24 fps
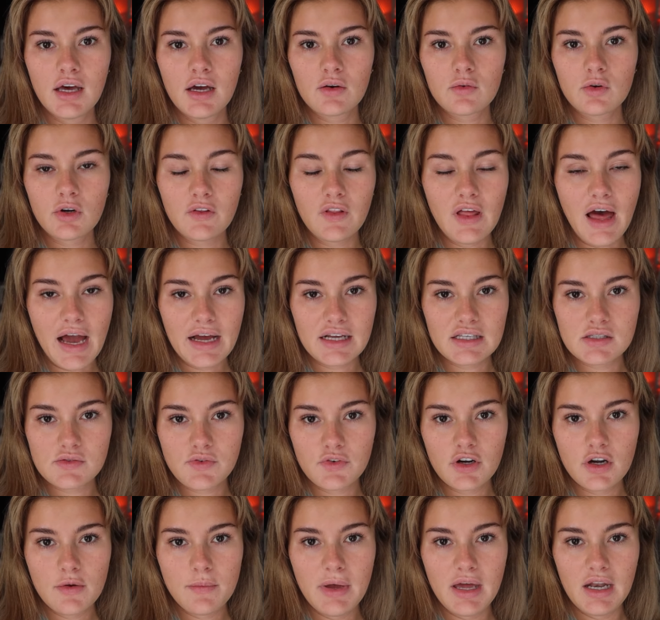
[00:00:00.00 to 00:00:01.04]
relax
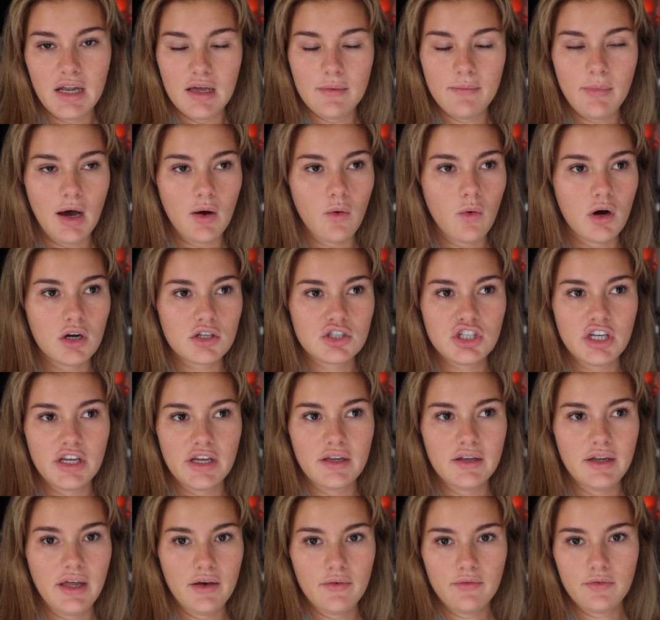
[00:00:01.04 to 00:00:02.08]
for a minute by
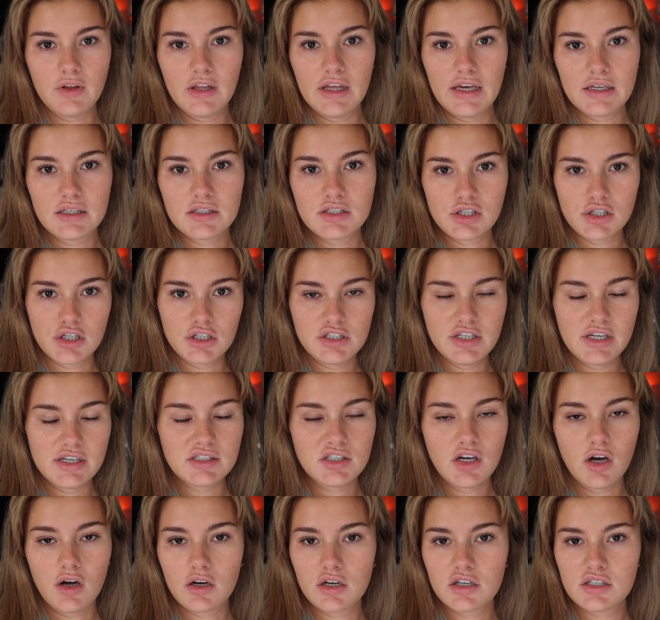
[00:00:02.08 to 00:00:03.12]
watching Netflix or
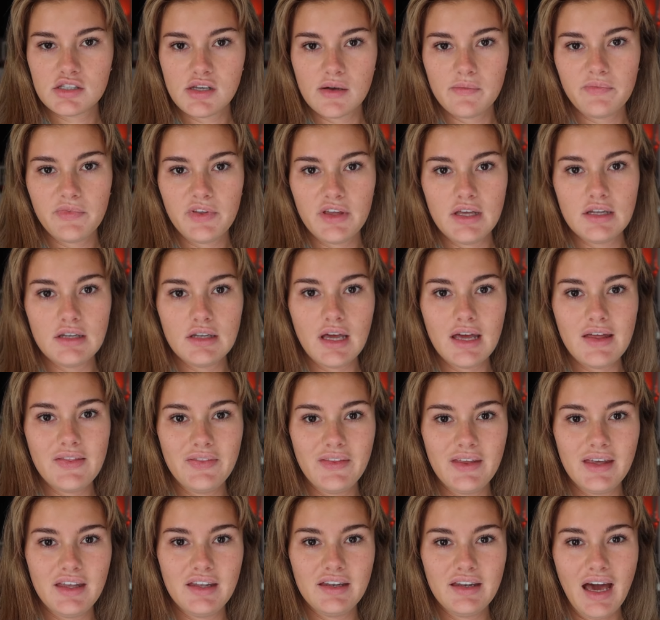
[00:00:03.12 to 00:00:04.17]
TikTok or something, and
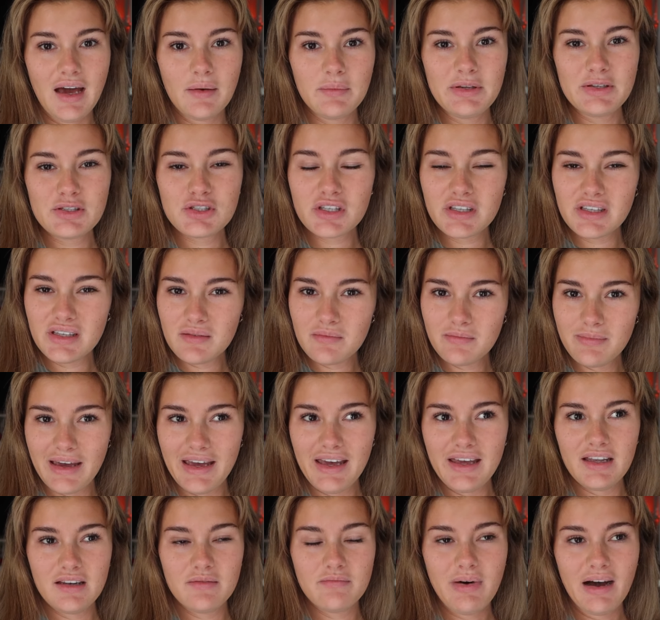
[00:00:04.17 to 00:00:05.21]
then I'm usually in
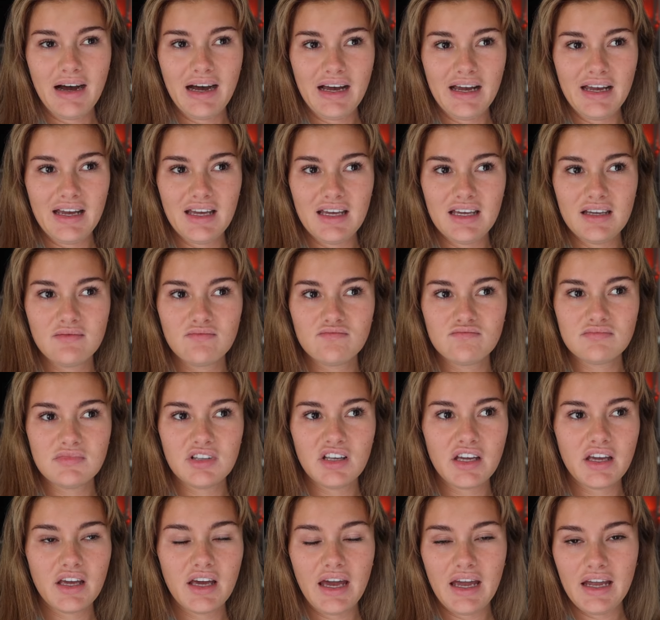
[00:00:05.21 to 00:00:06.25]
bed by
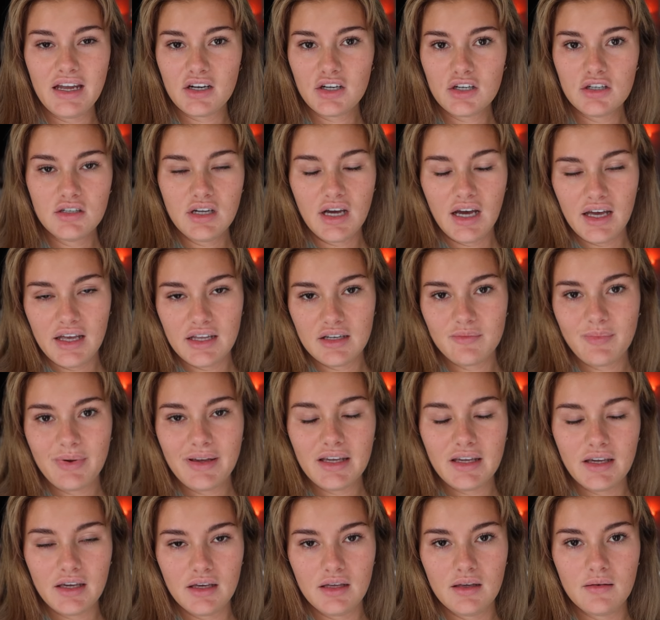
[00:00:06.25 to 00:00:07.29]
like 8 or 9
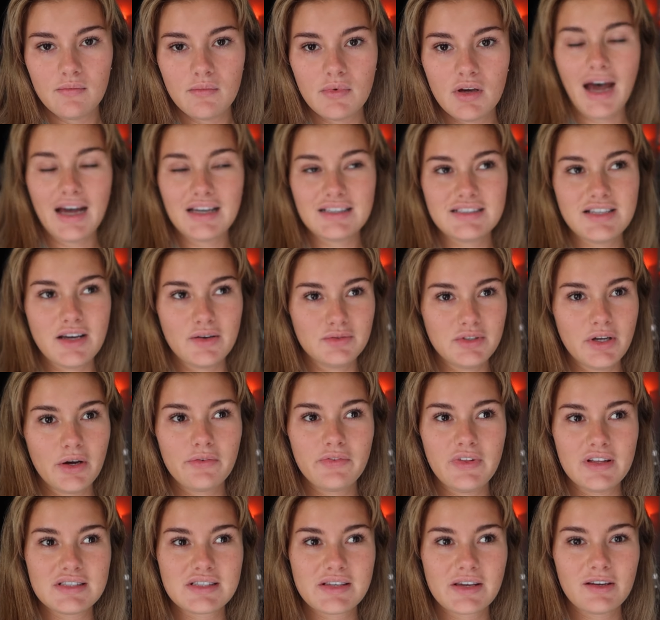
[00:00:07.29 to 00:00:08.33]
p.m. I don't know if
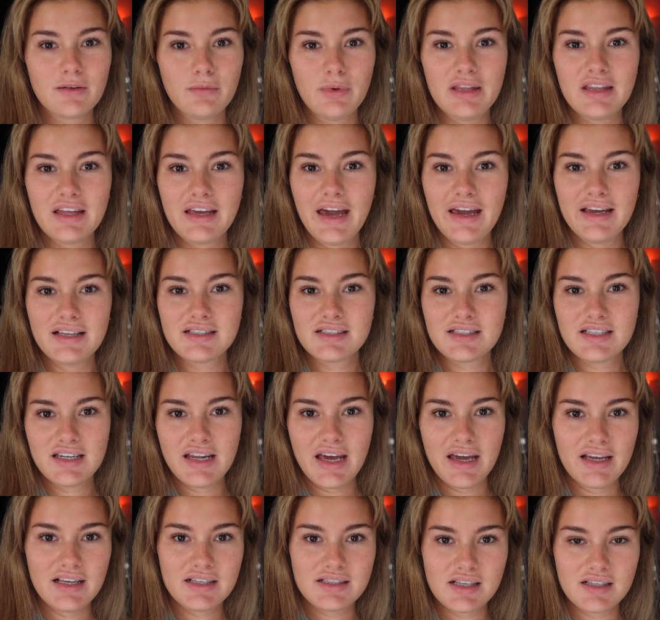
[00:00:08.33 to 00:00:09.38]
that's going to be the case
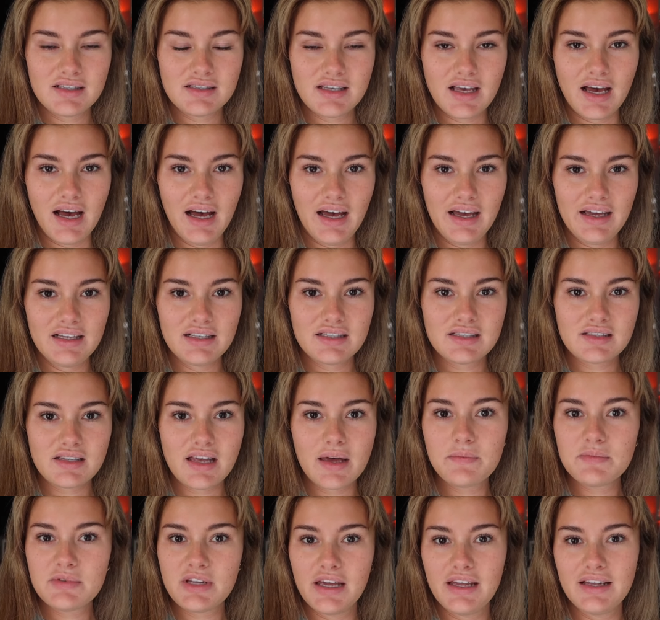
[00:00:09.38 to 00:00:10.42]
today since I
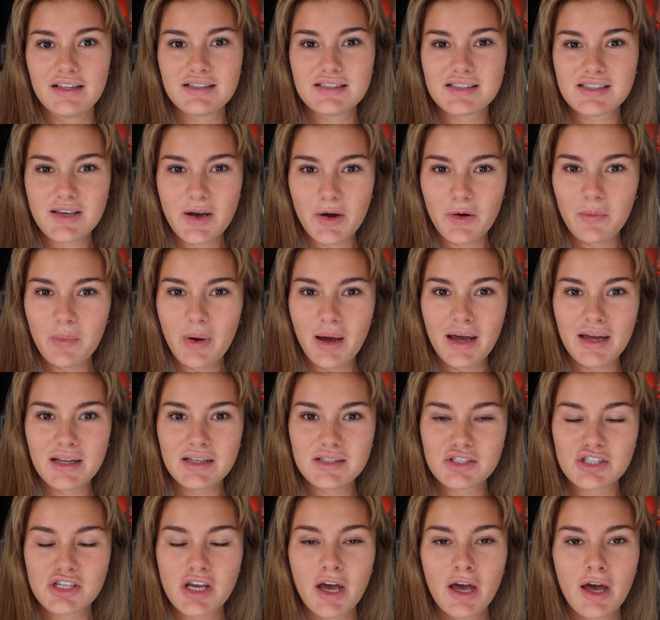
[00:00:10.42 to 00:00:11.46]
slept in so
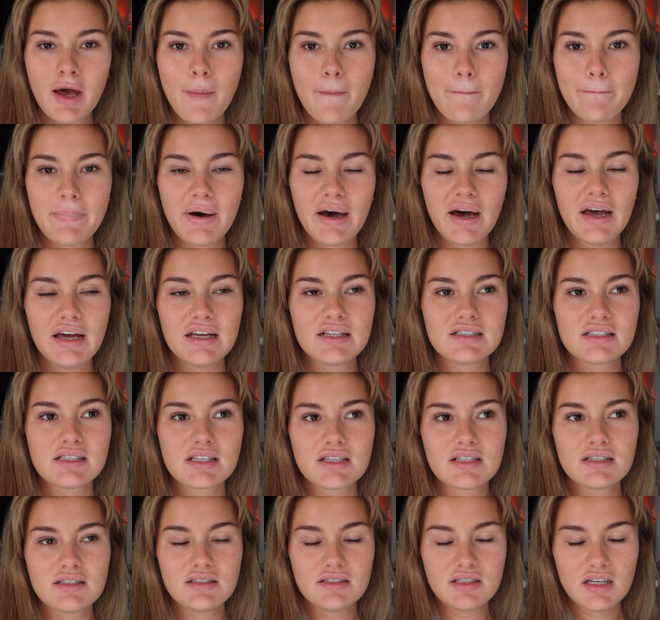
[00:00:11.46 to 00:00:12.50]
much, but
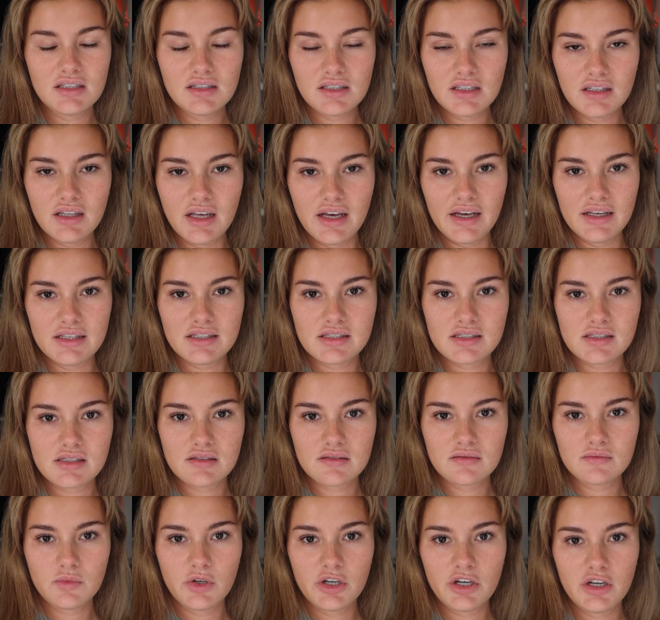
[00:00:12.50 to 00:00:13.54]
nonetheless,
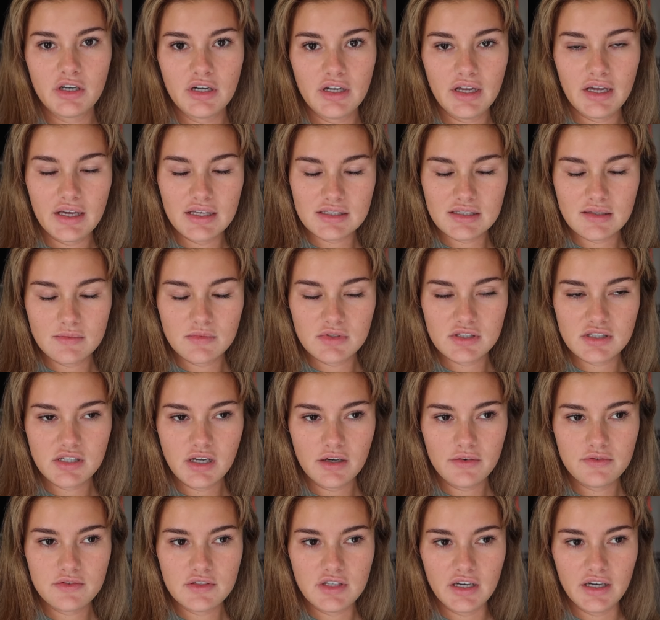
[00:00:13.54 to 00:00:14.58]
we're going to get some
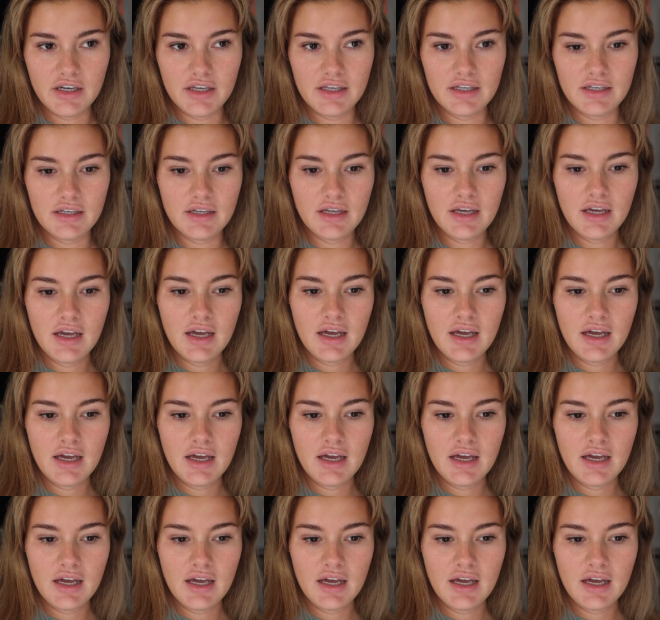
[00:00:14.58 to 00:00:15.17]
stuff done,